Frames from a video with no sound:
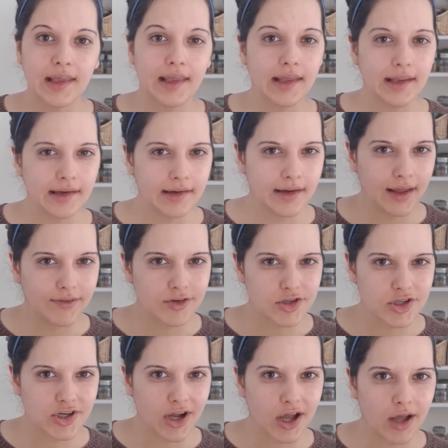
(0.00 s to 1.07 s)
he didn't have a
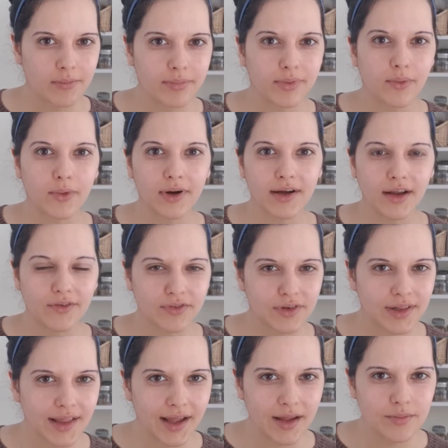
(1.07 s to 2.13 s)
shop or enough
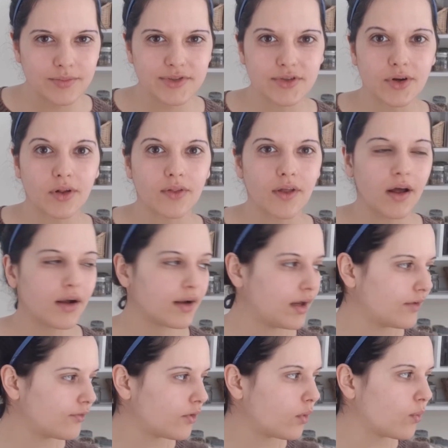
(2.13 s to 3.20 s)
clamps or a long
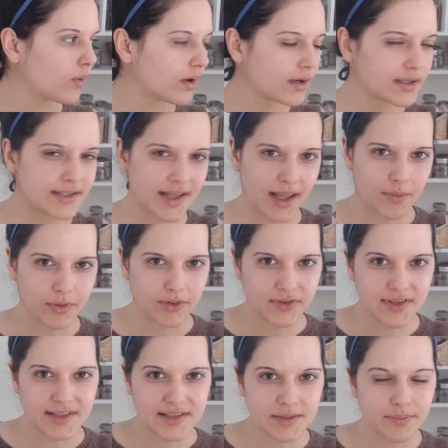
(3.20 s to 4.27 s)
enough work table
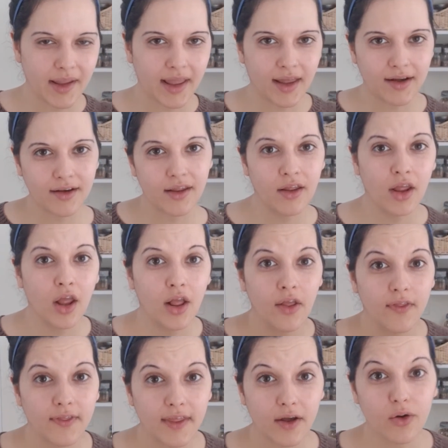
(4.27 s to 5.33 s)
to span
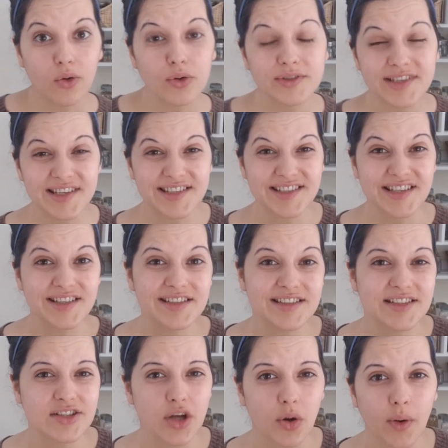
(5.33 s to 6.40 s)
the whole distance,
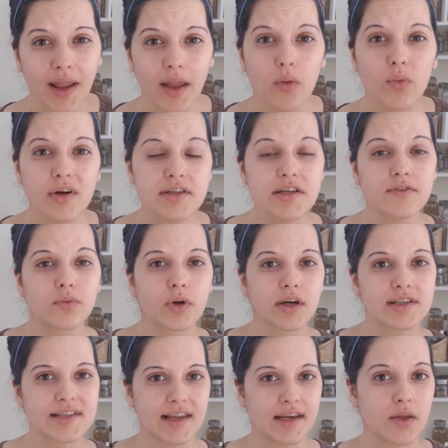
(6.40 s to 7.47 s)
so it wouldn't have
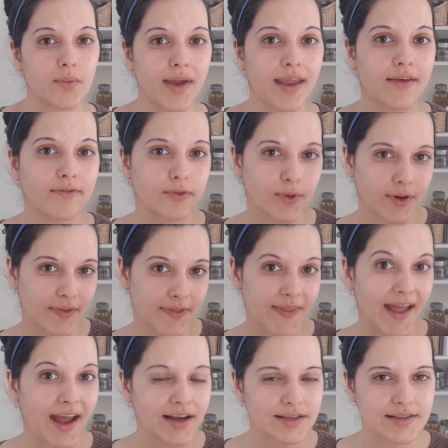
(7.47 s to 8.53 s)
worked anyway for
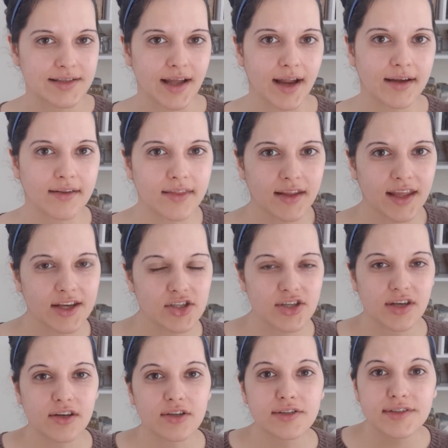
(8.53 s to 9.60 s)
that side of the
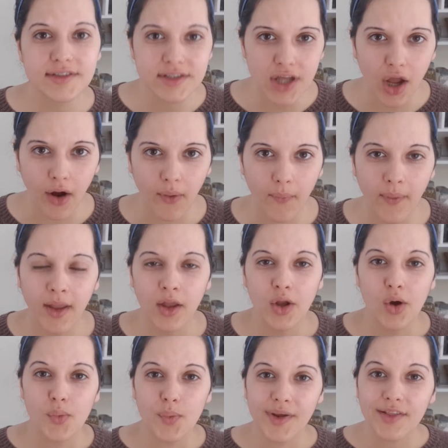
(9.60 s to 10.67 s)
kitchen. So
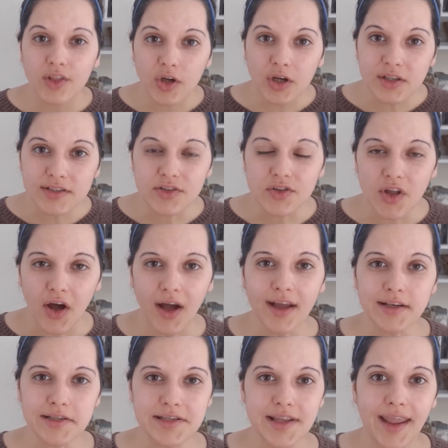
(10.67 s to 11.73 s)
we learned a
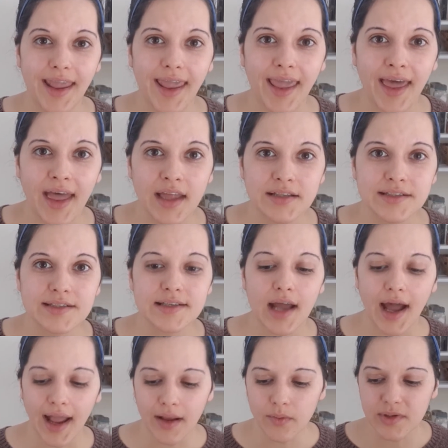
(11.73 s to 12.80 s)
lot, and
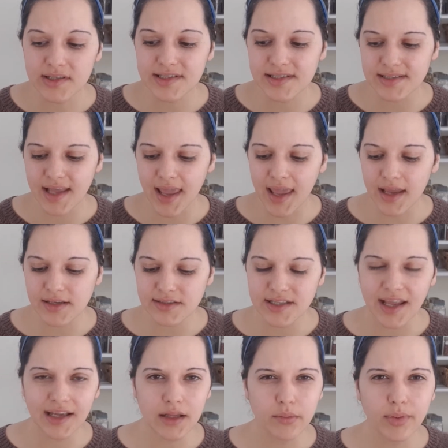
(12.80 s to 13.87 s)
I would say
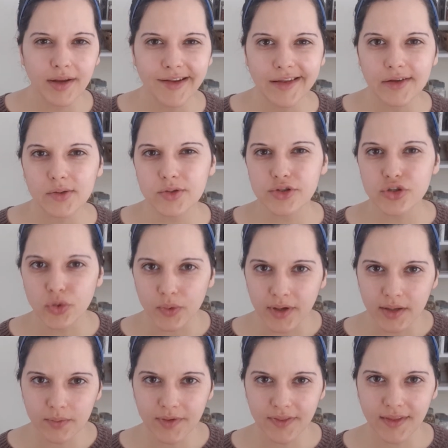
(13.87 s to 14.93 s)
to anybody who's
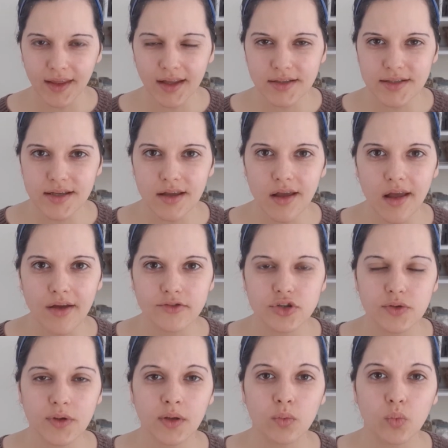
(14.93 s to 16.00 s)
toying with the idea of
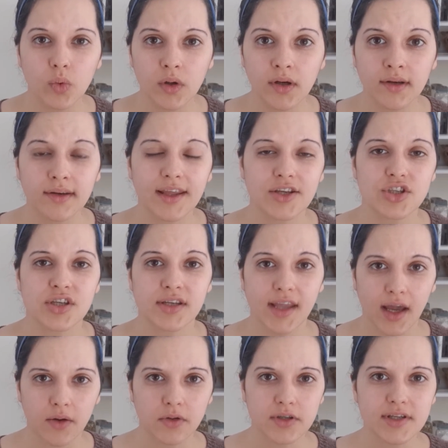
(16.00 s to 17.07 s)
doing wooden kitchen
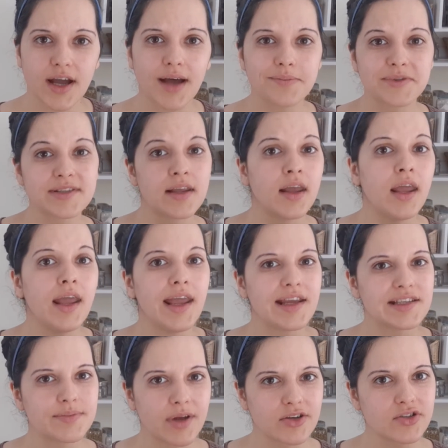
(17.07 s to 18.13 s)
countertops,
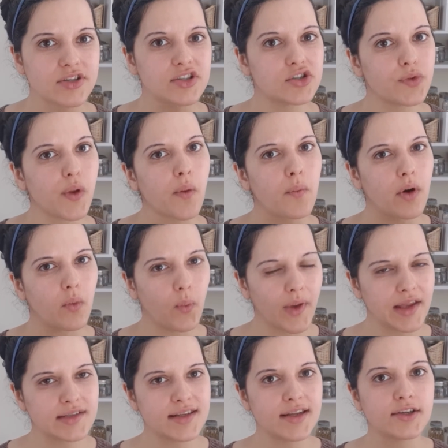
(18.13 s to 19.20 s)
especially doing what
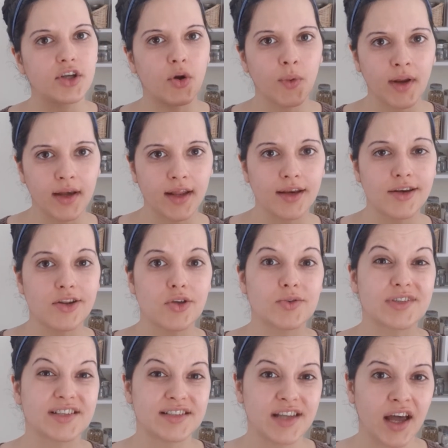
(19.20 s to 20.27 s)
we did, going in
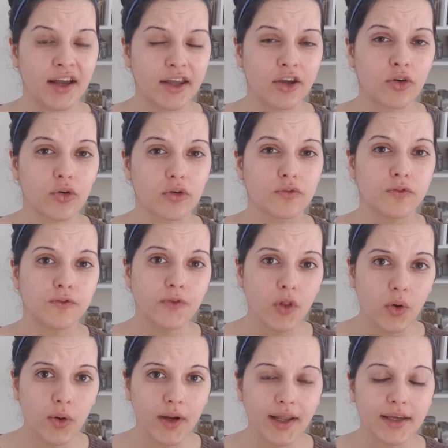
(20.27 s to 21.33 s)
using tongue and groove
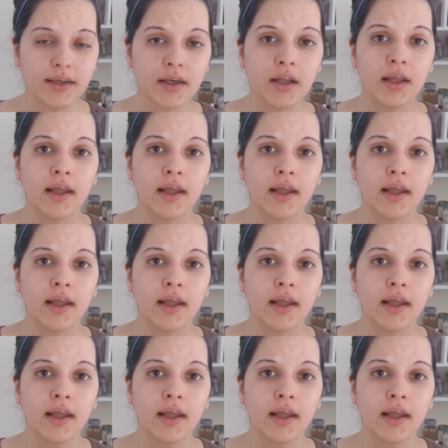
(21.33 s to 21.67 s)
flooring,